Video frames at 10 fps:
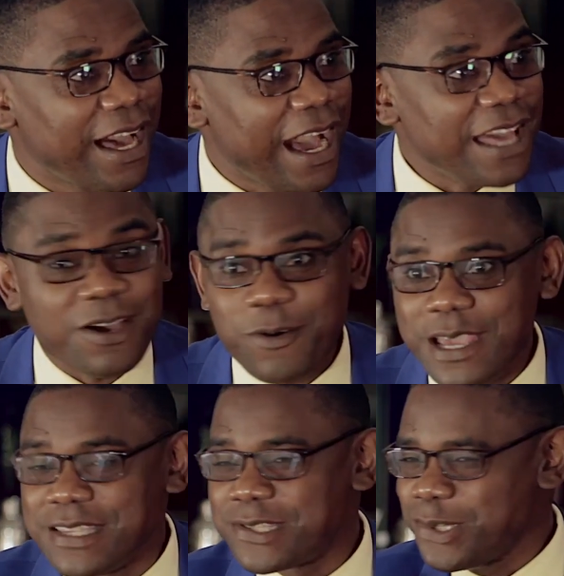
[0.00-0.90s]

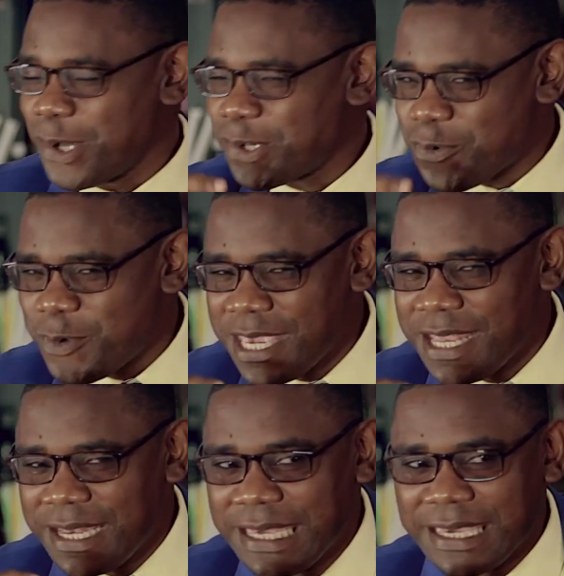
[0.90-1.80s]
Otherwise, it's not
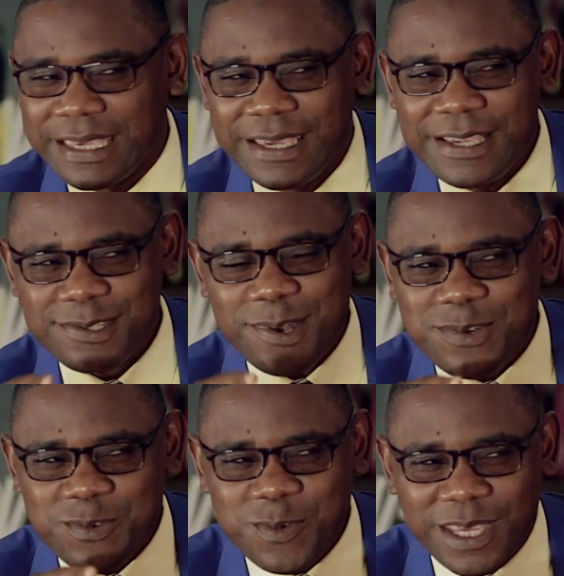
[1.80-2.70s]
really
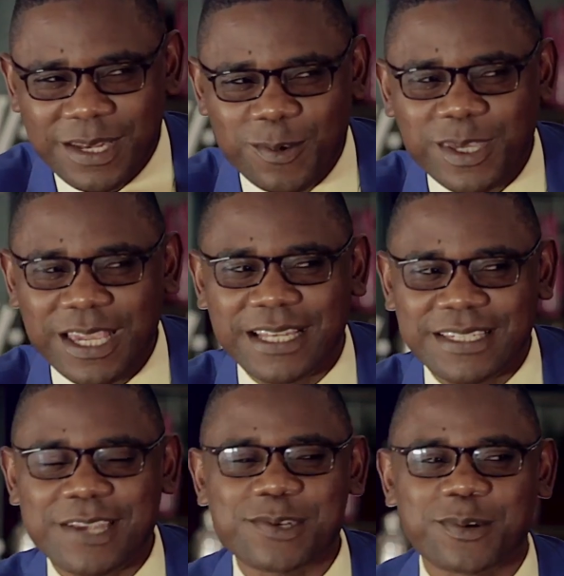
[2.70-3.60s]
looking at
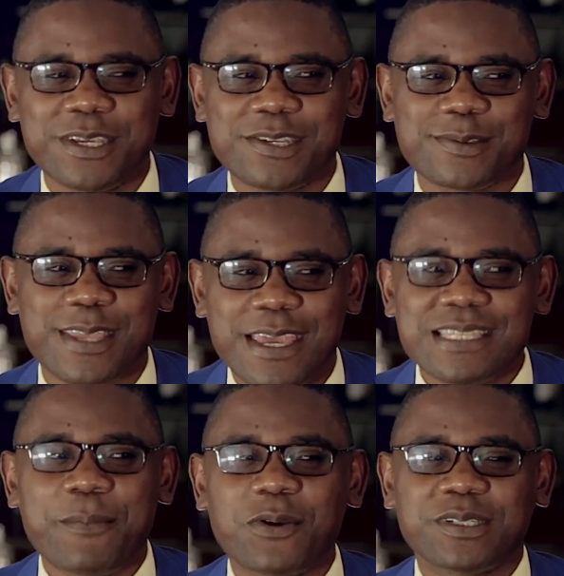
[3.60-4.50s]
national issues. It's
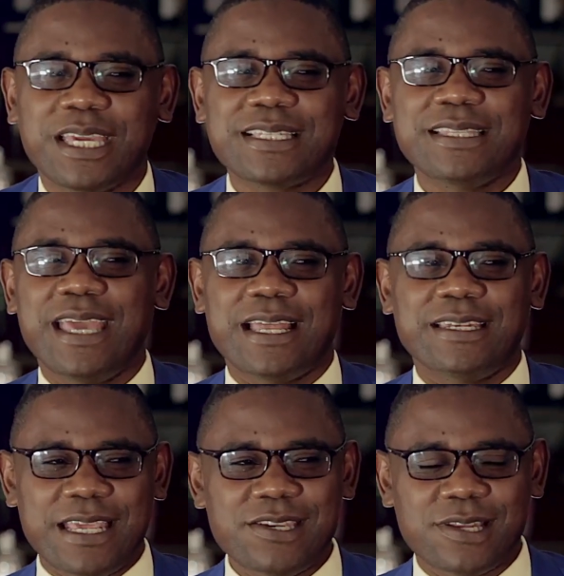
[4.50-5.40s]
about getting their
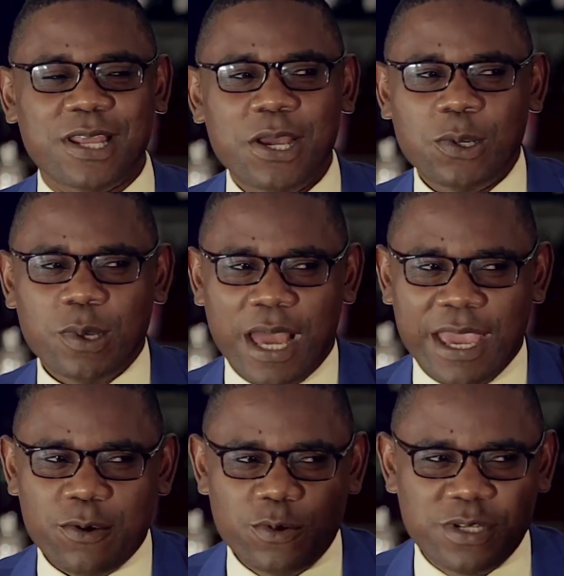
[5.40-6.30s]
attention.
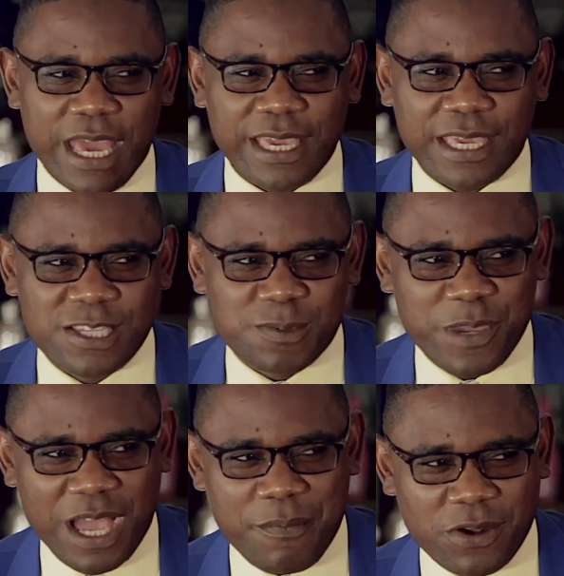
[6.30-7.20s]
I can
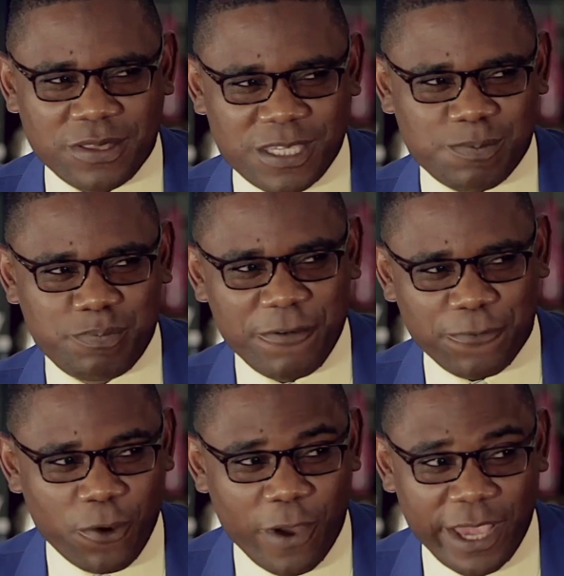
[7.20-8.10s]
speak about this
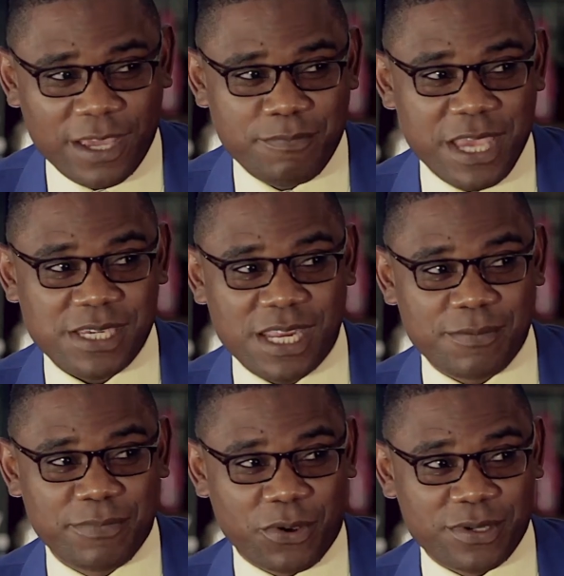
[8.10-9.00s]
B-Flow. I can mention
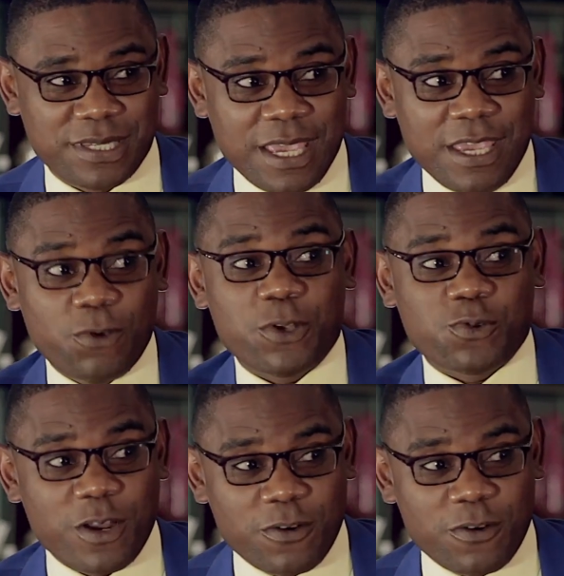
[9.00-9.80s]
him because he was one